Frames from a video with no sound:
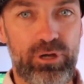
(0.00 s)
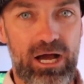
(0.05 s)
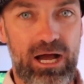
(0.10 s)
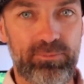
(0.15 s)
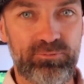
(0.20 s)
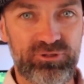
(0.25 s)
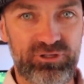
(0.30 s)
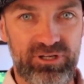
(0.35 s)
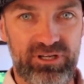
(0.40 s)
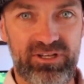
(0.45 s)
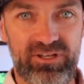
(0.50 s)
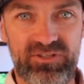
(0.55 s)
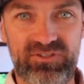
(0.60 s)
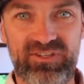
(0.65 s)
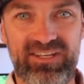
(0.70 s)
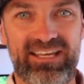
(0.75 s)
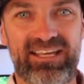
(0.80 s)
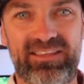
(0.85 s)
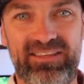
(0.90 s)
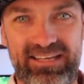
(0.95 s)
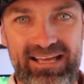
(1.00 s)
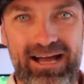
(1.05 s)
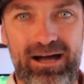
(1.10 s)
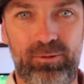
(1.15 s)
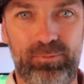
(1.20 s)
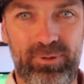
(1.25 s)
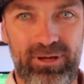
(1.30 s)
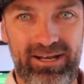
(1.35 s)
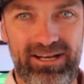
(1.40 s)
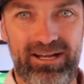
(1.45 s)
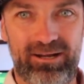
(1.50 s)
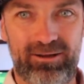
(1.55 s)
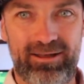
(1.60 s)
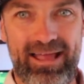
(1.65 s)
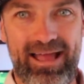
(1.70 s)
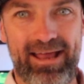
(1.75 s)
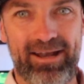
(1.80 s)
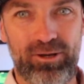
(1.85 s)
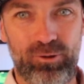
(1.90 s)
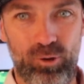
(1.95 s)
options in the Alpine Aire
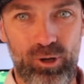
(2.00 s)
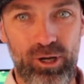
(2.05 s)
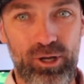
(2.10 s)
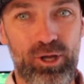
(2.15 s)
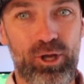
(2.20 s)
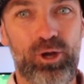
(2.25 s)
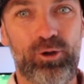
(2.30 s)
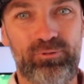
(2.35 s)
category.